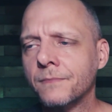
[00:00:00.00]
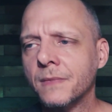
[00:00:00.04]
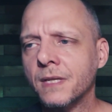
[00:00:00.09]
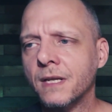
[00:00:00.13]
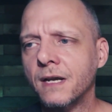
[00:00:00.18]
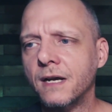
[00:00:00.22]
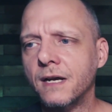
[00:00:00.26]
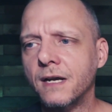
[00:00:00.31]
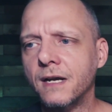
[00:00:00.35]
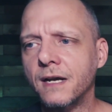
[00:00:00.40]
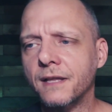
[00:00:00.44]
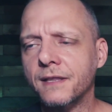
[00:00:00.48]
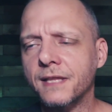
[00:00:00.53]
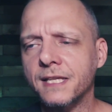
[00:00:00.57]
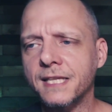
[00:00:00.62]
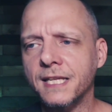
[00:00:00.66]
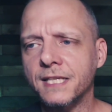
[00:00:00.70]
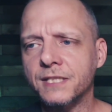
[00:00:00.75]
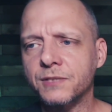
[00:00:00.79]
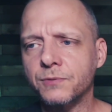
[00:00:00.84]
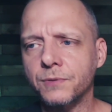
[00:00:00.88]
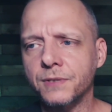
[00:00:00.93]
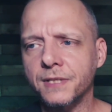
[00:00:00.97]
I think
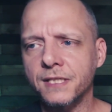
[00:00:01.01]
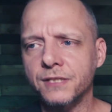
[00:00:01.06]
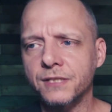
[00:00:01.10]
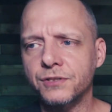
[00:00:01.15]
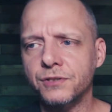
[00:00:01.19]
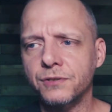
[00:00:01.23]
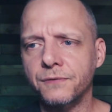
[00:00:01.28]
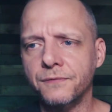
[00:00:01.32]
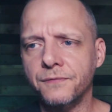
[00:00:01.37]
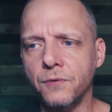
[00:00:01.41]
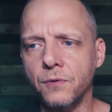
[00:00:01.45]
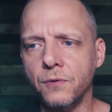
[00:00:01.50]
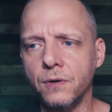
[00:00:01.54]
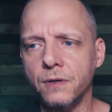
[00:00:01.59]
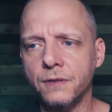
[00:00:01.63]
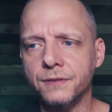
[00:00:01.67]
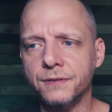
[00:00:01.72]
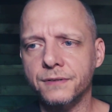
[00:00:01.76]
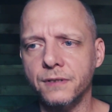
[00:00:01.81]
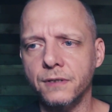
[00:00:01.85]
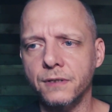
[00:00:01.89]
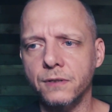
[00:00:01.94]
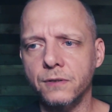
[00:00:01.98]
that's what they shoot for.
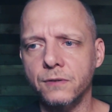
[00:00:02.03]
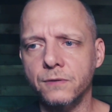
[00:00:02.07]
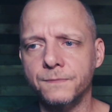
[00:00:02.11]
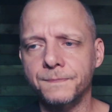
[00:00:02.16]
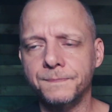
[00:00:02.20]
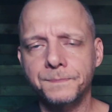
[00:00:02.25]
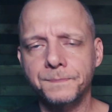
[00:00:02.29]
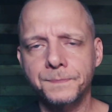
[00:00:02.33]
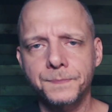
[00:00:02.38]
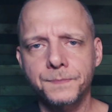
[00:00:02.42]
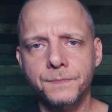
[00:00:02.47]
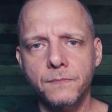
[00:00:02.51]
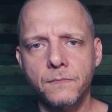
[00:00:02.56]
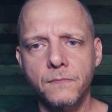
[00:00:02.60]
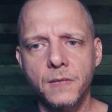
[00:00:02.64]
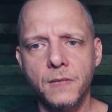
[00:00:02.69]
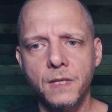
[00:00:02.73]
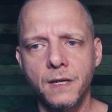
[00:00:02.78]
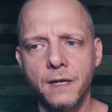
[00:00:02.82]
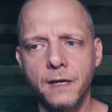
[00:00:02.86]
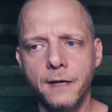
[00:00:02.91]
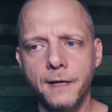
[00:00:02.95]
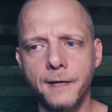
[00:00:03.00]
So
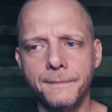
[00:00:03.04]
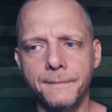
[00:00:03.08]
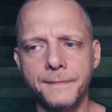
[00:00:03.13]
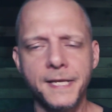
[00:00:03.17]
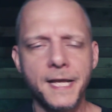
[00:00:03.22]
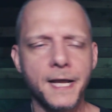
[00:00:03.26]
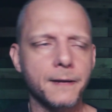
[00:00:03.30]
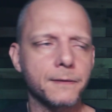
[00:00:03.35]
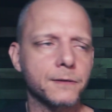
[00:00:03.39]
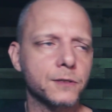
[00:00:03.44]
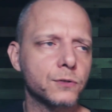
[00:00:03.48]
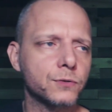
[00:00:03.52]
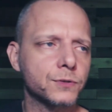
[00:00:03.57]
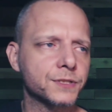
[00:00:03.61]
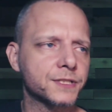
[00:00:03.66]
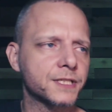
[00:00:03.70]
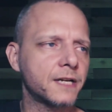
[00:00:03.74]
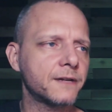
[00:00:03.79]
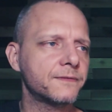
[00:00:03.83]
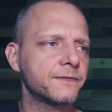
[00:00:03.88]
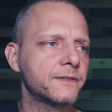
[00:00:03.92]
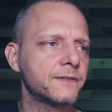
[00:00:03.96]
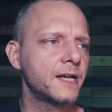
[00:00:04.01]
yeah, cool
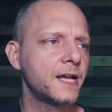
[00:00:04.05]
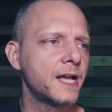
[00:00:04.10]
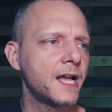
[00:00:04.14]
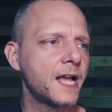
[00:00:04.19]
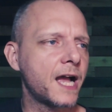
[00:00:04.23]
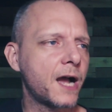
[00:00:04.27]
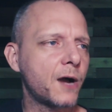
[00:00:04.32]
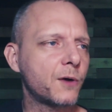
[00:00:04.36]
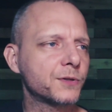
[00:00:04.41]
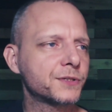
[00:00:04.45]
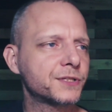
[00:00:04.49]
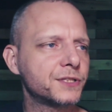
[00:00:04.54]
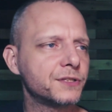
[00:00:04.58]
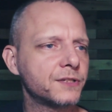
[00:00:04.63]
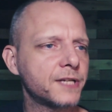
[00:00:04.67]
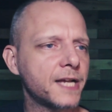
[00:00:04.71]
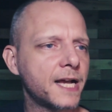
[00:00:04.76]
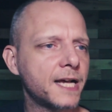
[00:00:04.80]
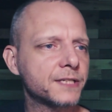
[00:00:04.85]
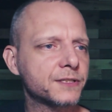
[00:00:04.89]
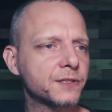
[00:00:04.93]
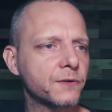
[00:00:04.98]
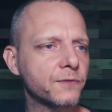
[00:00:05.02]
stuff. I will see you
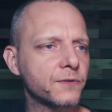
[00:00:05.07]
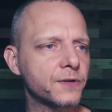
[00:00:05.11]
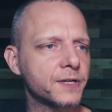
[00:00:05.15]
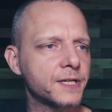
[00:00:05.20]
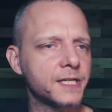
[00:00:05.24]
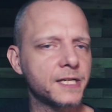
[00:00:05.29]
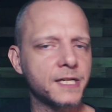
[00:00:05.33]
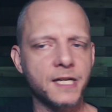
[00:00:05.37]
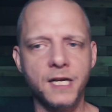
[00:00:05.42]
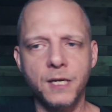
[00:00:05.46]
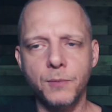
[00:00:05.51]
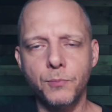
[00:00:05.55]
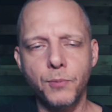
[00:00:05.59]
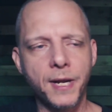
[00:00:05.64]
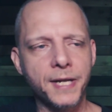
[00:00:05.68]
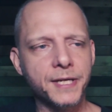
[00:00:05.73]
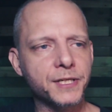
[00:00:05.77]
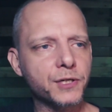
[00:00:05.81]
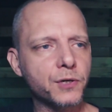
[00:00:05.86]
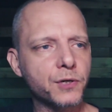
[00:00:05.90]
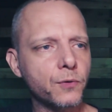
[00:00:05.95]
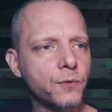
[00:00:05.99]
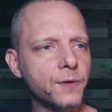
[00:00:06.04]
guys over in
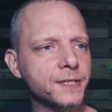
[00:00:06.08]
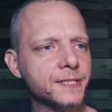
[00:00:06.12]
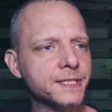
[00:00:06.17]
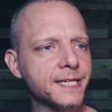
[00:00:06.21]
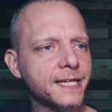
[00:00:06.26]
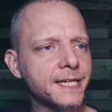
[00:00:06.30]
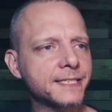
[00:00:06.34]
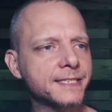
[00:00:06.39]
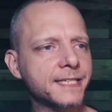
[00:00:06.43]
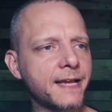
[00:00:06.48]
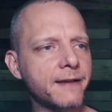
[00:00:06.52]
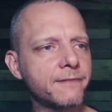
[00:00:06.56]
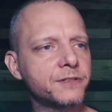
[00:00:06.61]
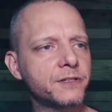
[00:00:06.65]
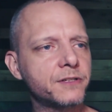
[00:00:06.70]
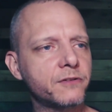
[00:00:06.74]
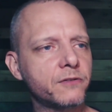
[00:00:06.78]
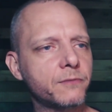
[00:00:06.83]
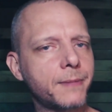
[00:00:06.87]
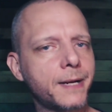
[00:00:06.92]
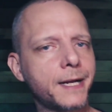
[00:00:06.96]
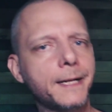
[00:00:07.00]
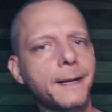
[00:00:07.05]
Brandon Coin. Stay savage,
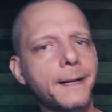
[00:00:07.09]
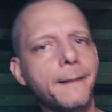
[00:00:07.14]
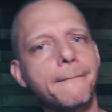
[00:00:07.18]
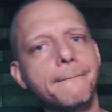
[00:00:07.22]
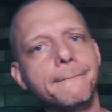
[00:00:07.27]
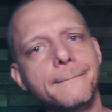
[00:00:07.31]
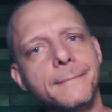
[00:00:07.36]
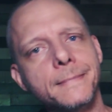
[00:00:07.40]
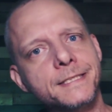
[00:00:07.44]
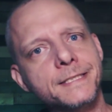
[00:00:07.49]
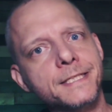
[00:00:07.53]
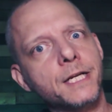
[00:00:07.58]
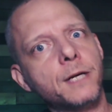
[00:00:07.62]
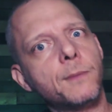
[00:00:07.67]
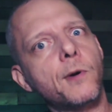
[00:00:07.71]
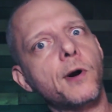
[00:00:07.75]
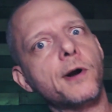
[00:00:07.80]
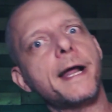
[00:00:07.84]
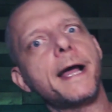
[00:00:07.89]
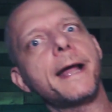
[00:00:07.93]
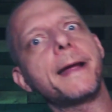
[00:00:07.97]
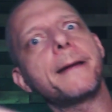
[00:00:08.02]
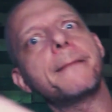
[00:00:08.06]
everybody. See you tomorrow
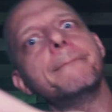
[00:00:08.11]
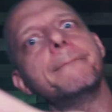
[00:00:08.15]
night.